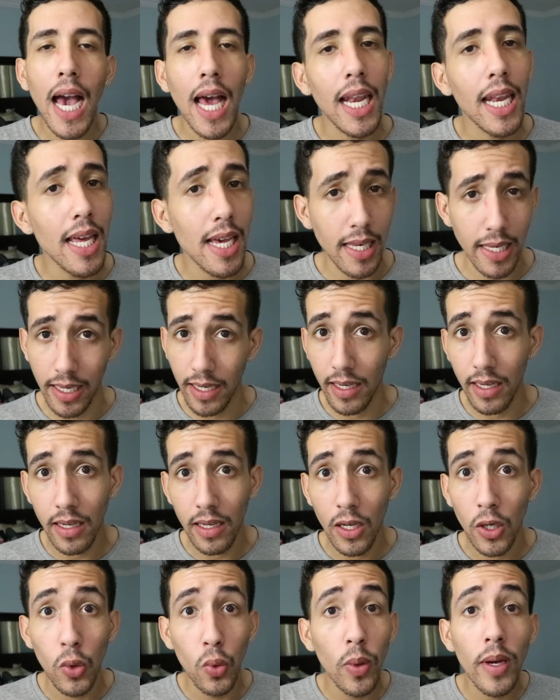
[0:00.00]
got lucky
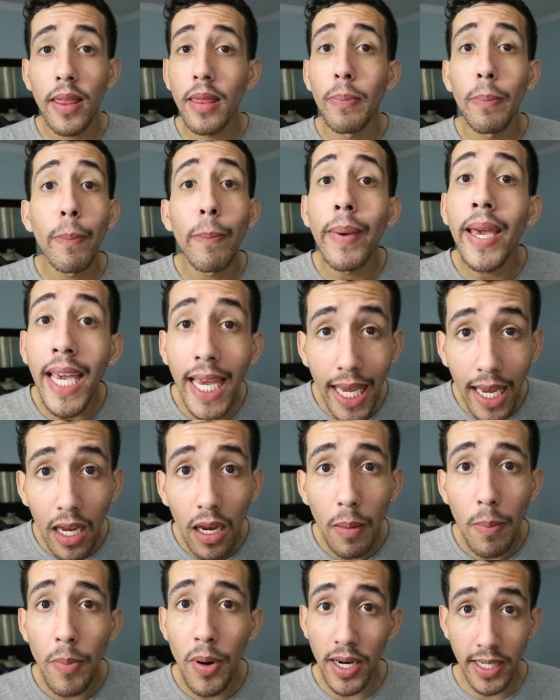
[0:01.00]
with
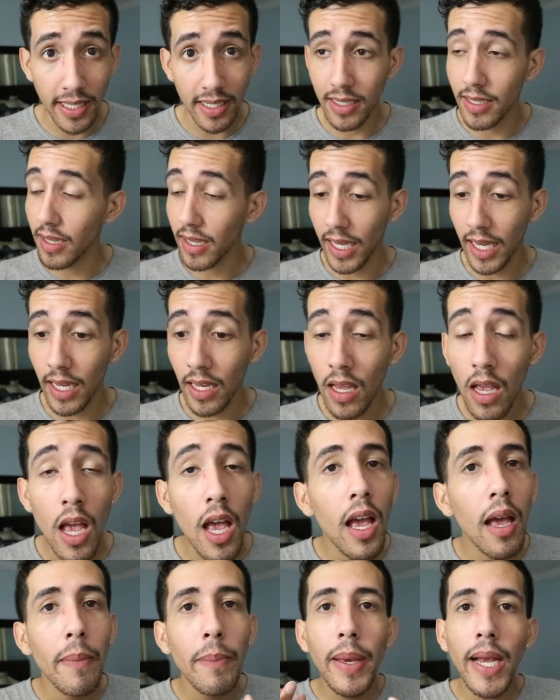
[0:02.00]
me personally
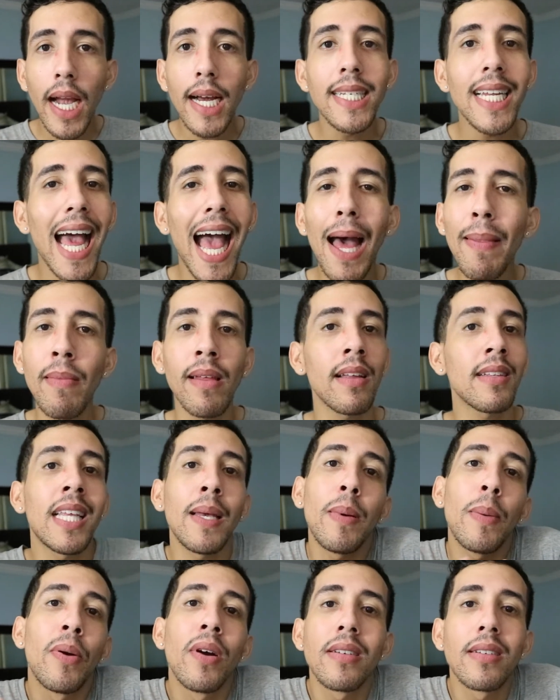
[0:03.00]
because I'm not the
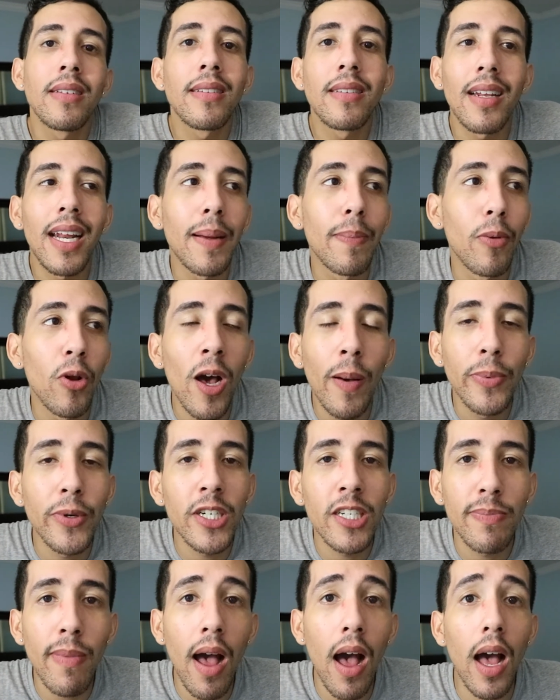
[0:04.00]
type of person to like blow up
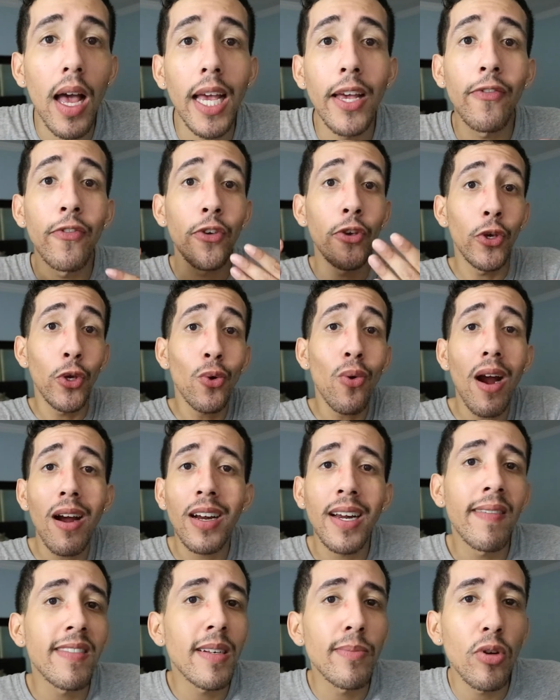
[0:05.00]
your spot. If you
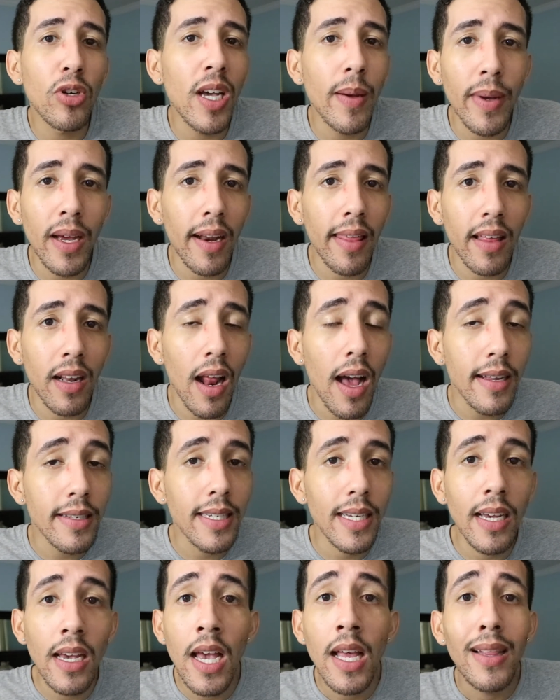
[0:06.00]
aren't comfortable coming out of the
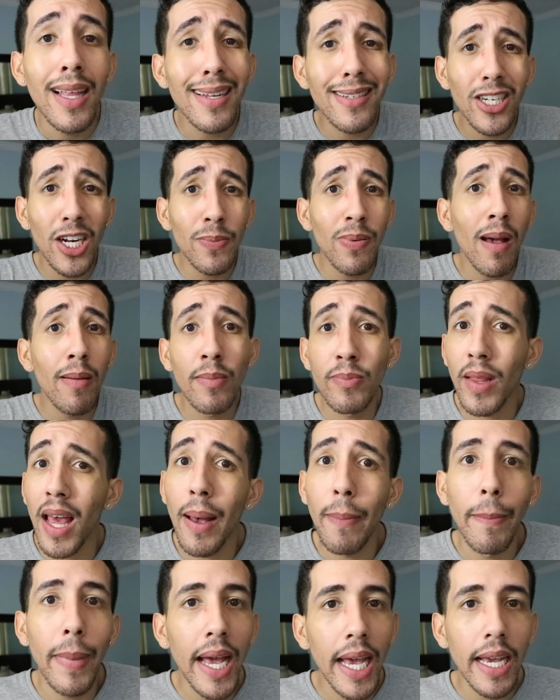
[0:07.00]
closet, that's your problem,
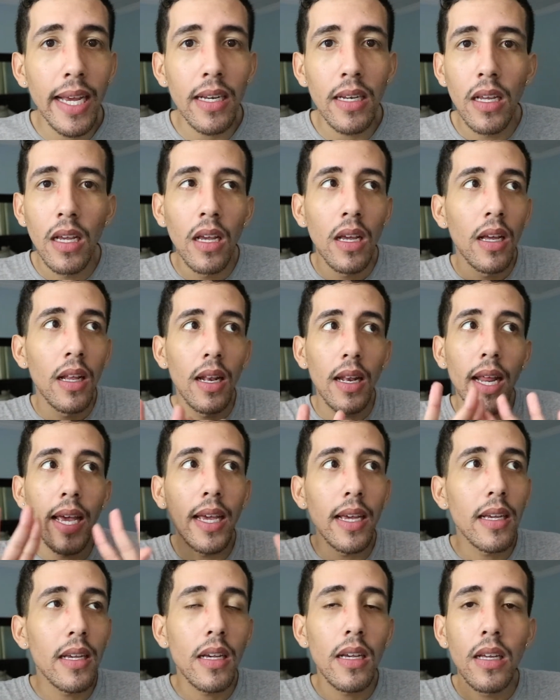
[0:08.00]
not mine.
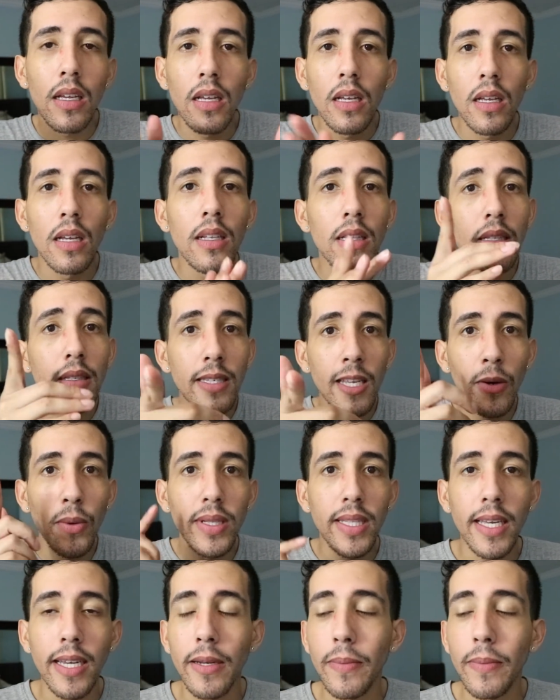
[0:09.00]
Like, deal with